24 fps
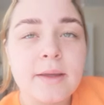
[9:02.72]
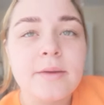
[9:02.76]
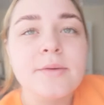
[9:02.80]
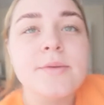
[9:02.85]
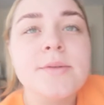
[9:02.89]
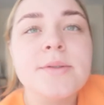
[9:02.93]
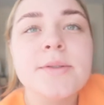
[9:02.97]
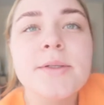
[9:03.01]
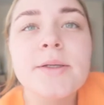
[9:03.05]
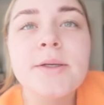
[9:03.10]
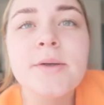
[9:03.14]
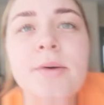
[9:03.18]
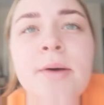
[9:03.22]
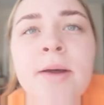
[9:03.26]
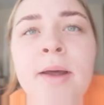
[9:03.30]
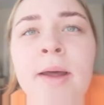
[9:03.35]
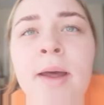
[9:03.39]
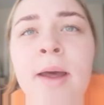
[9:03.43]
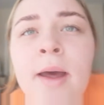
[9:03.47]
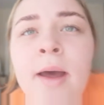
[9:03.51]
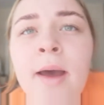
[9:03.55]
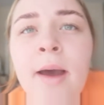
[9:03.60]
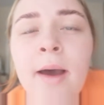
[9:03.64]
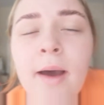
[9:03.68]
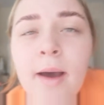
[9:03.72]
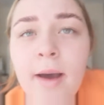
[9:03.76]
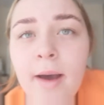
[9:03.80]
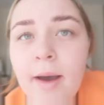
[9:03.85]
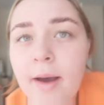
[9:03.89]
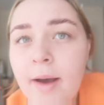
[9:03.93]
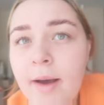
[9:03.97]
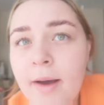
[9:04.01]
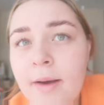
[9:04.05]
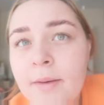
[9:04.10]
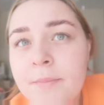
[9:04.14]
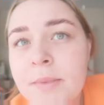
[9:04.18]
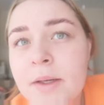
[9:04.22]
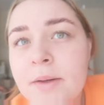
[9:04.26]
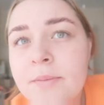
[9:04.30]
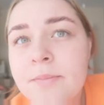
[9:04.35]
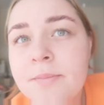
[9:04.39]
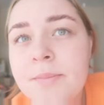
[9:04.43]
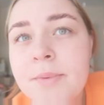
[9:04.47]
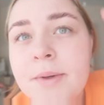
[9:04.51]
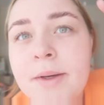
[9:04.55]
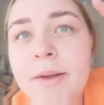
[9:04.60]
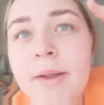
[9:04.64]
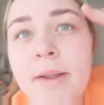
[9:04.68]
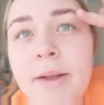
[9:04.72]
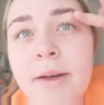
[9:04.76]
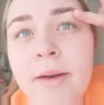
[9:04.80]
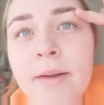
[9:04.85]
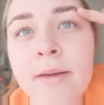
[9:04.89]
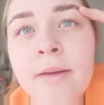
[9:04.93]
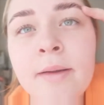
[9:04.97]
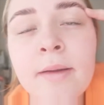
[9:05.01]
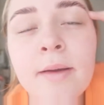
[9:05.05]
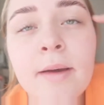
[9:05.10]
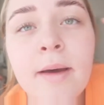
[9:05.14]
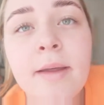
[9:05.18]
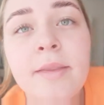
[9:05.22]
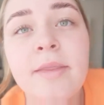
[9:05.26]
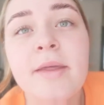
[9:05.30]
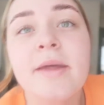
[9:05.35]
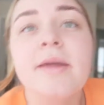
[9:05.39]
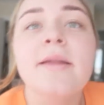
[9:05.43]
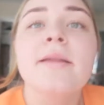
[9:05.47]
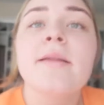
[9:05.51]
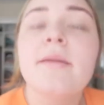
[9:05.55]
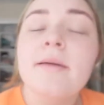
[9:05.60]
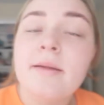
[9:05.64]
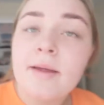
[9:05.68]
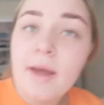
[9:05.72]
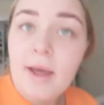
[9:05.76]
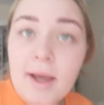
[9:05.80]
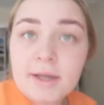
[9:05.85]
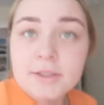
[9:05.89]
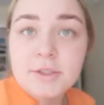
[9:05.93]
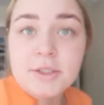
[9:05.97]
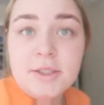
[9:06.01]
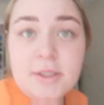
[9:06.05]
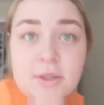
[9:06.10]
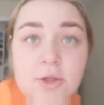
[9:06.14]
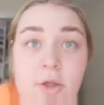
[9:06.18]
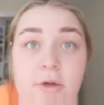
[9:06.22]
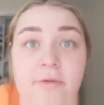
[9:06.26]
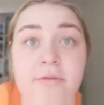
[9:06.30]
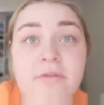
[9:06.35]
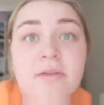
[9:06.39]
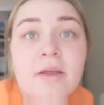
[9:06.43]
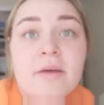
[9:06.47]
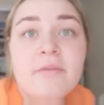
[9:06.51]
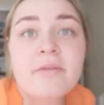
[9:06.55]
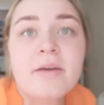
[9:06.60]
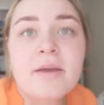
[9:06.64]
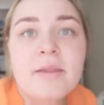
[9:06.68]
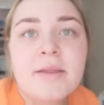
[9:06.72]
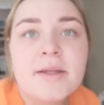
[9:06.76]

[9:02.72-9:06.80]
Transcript: used to. Um, but they actually look fluffy.